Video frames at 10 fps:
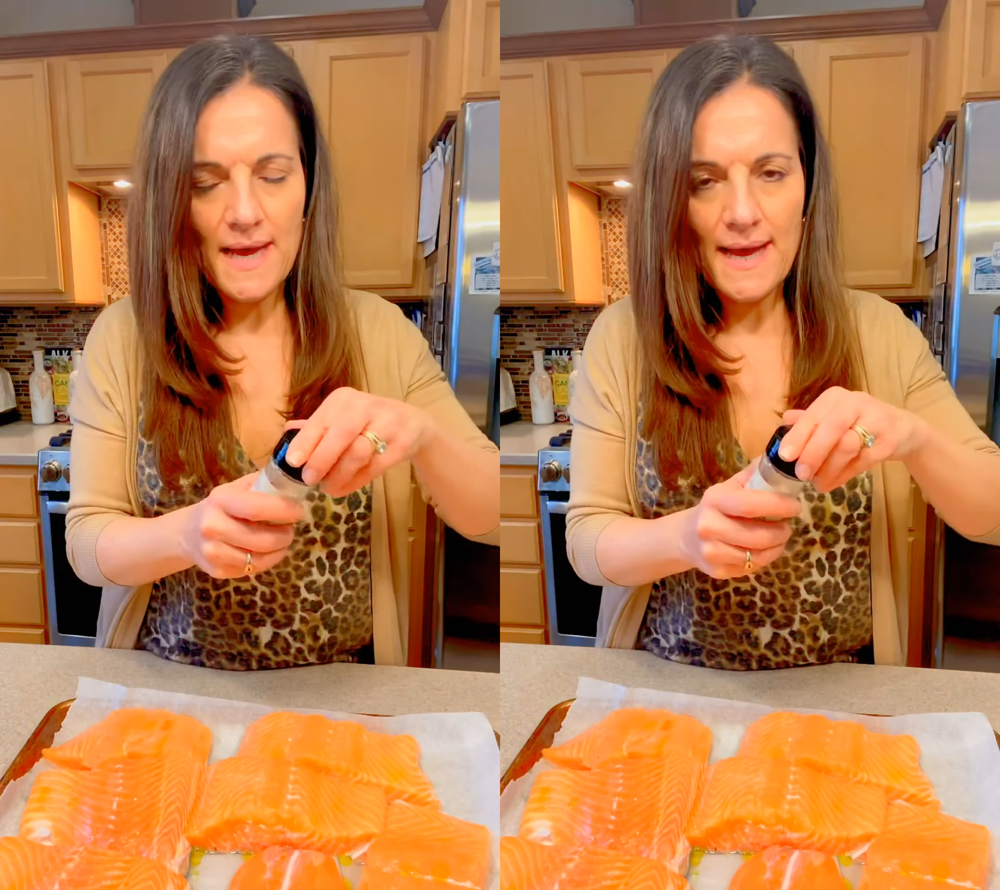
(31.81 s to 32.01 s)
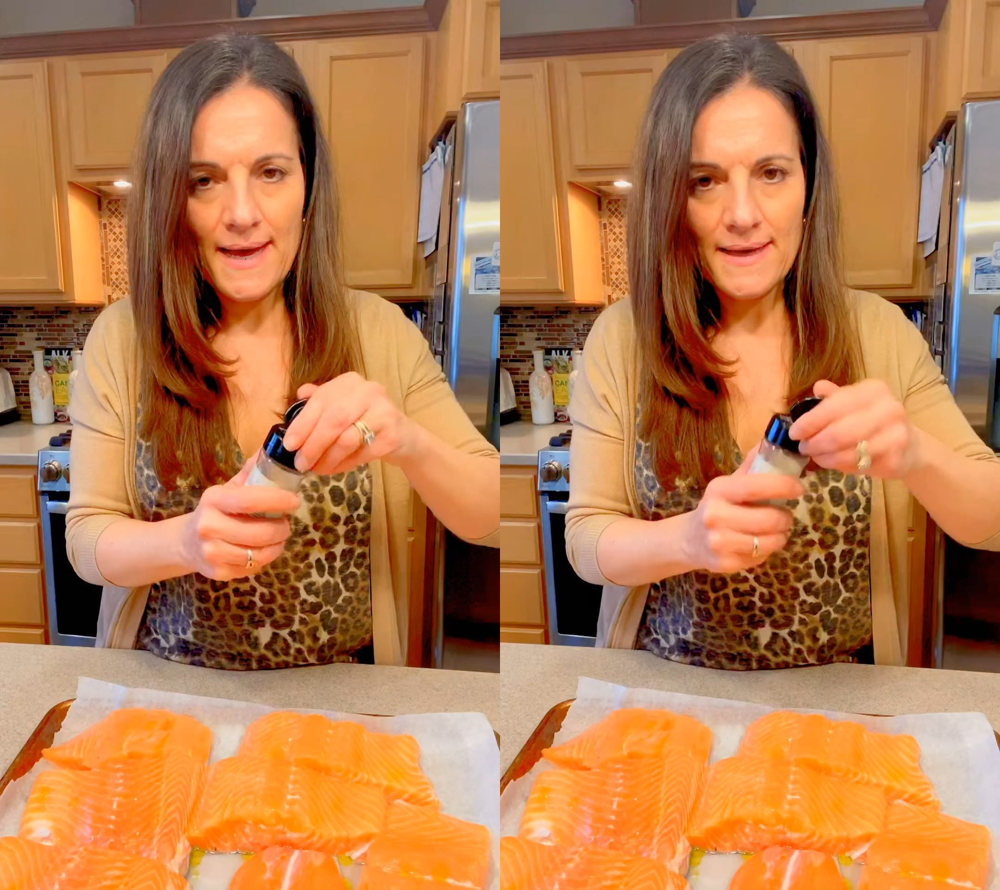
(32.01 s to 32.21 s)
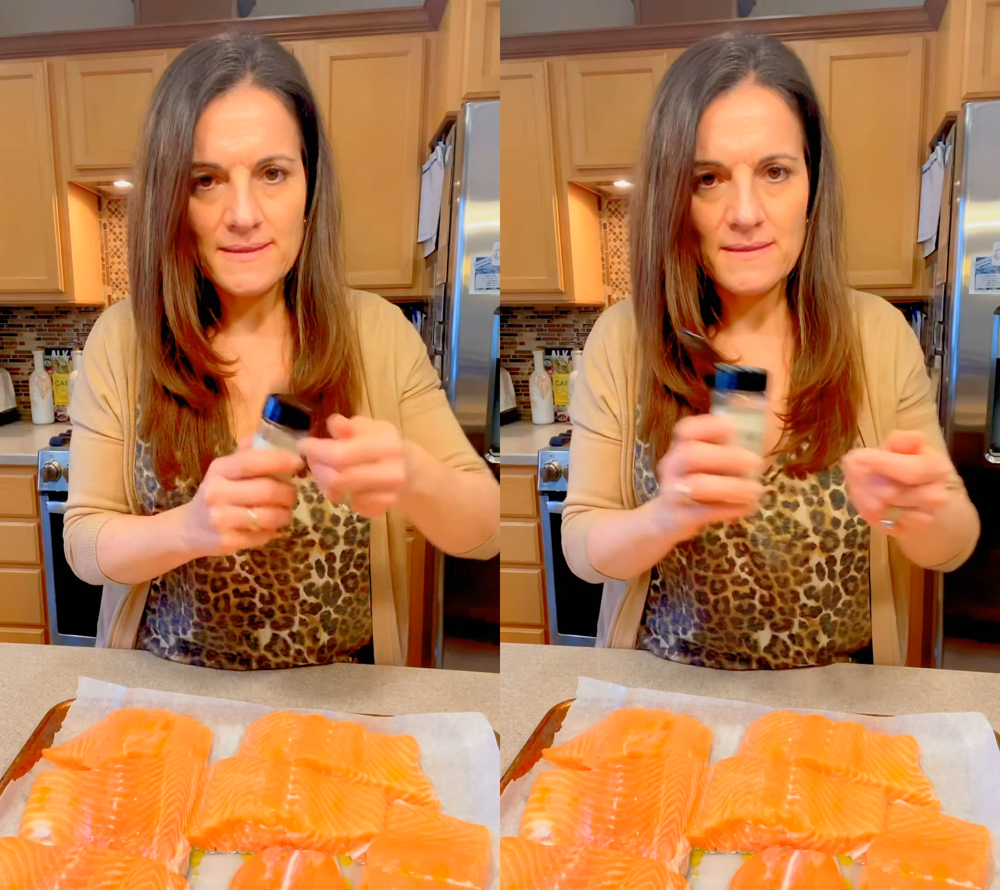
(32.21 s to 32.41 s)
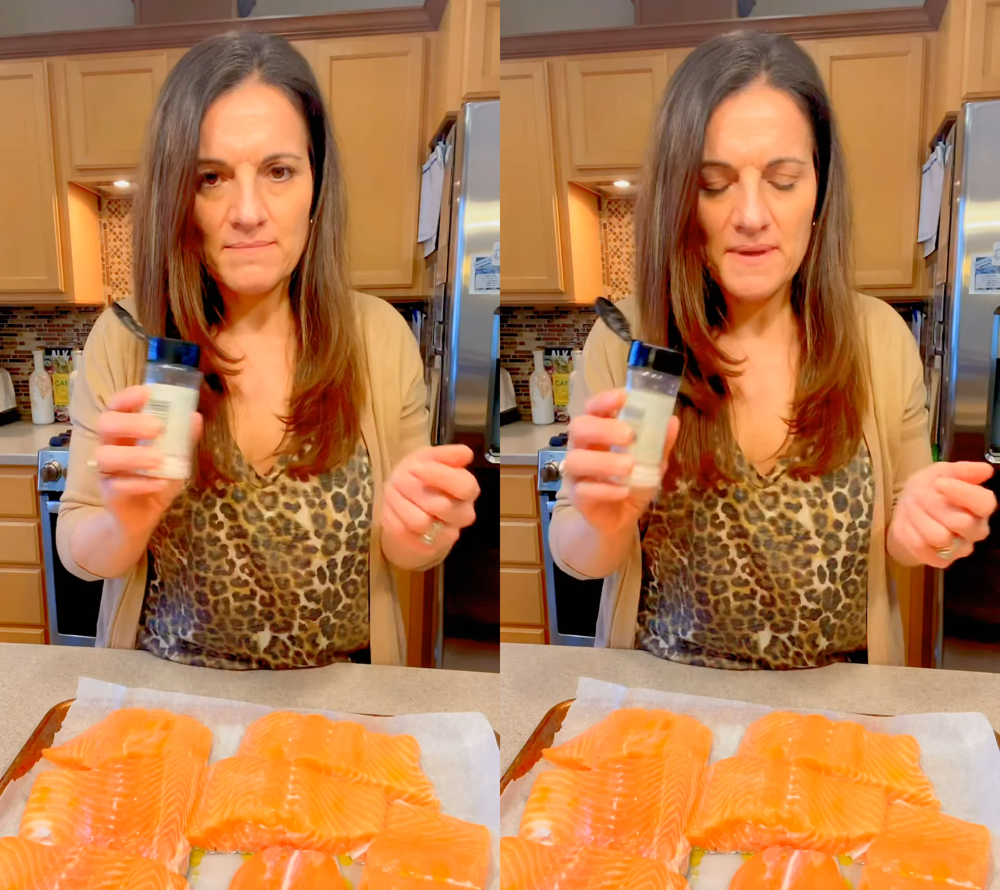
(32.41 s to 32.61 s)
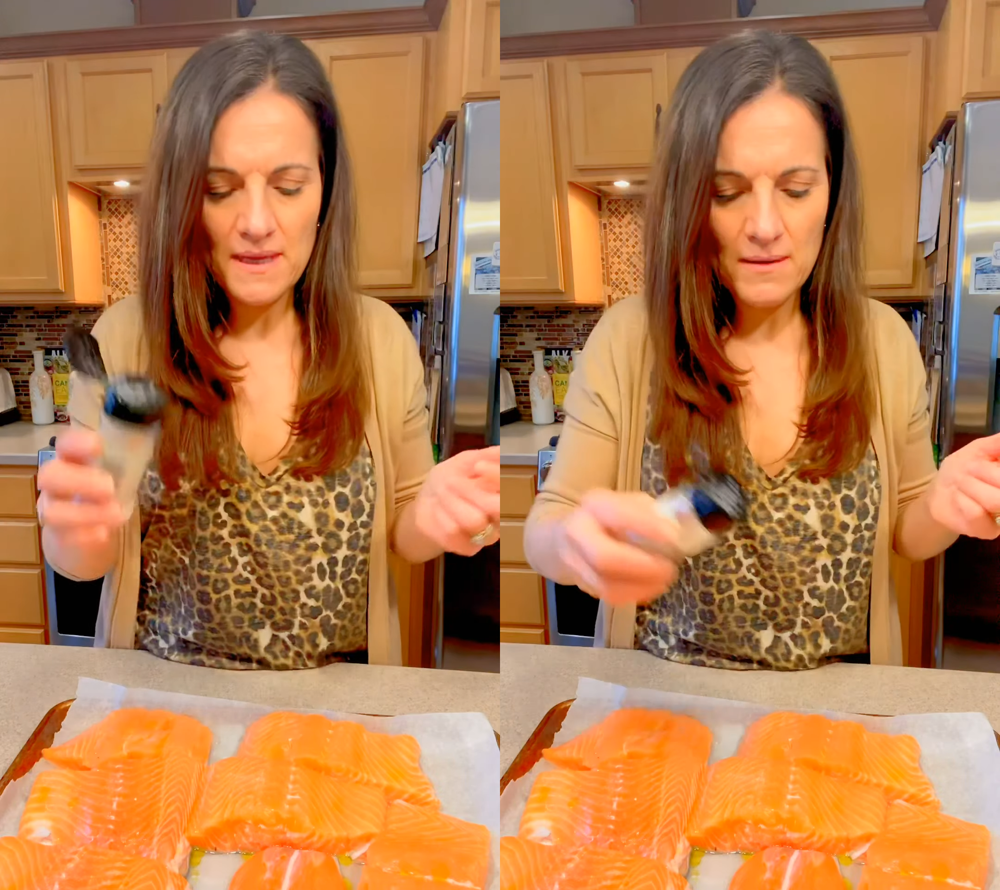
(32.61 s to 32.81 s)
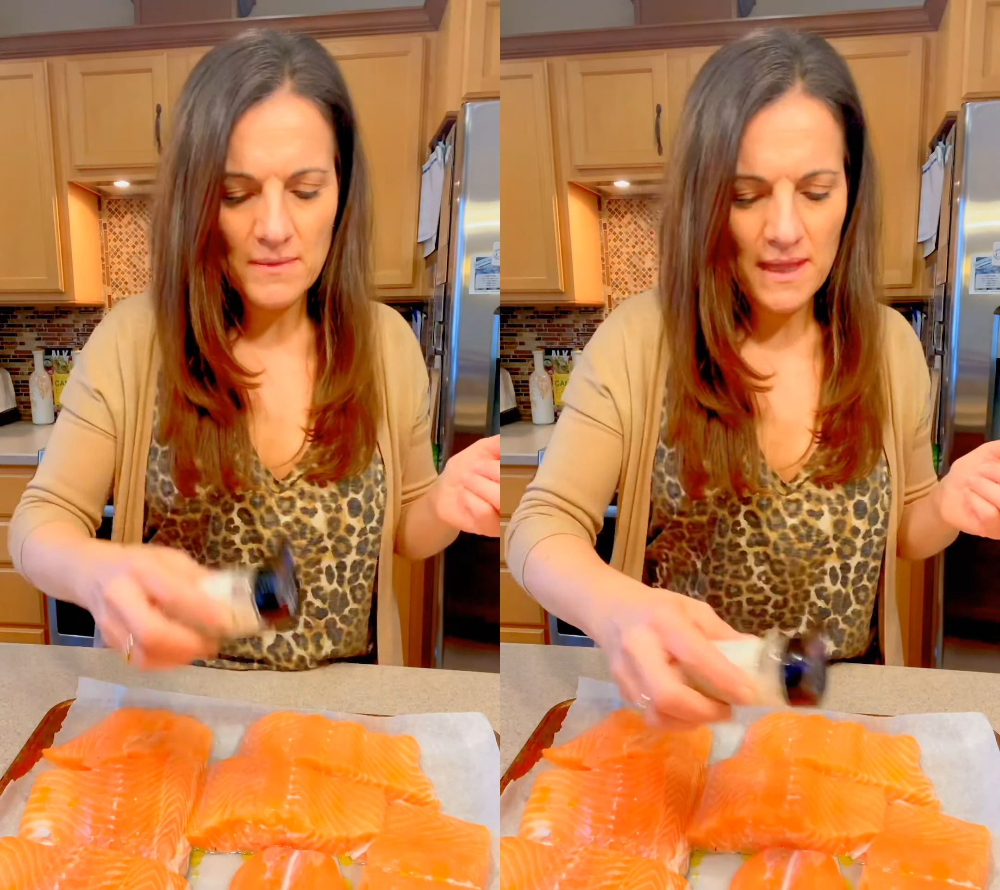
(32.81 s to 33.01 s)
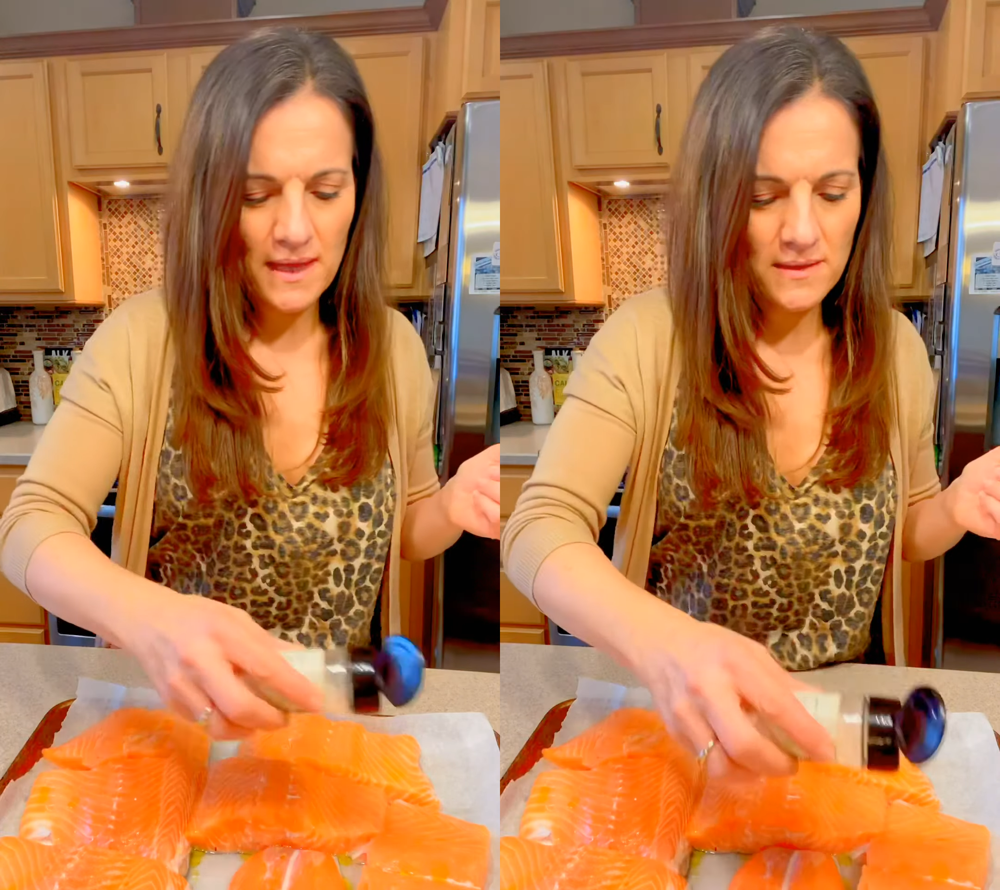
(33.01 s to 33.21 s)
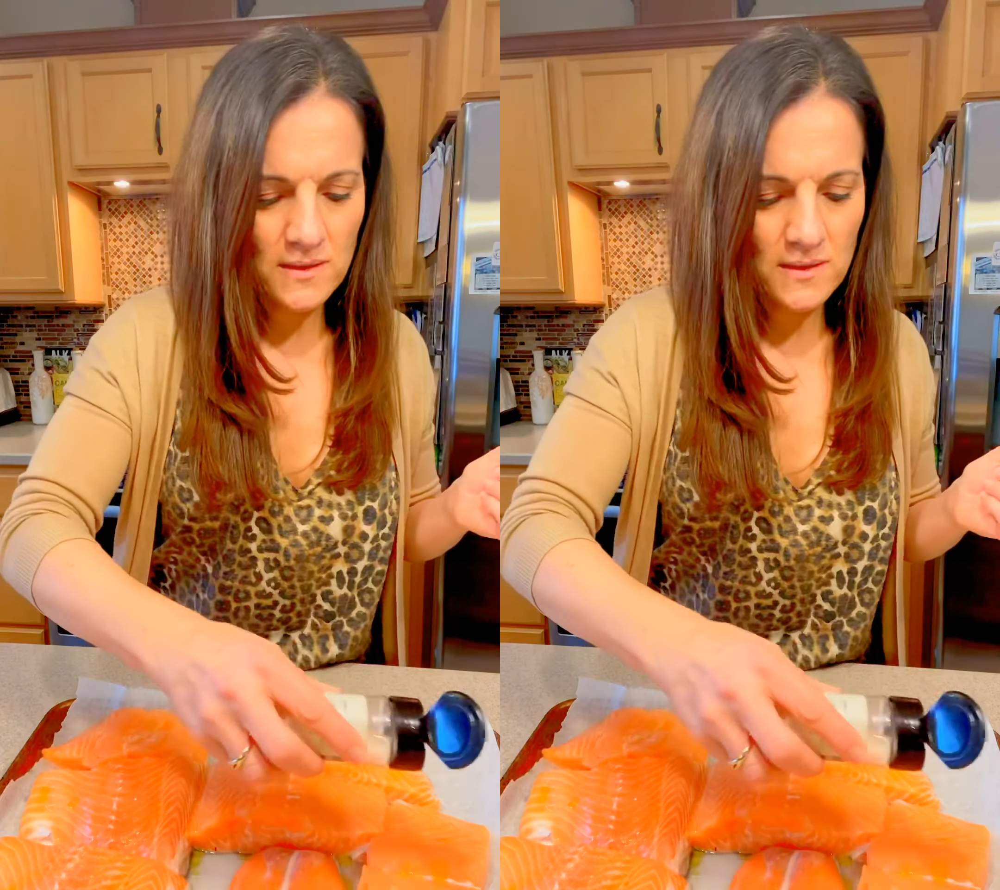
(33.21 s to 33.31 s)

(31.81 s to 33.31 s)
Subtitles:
add some pink Himalayan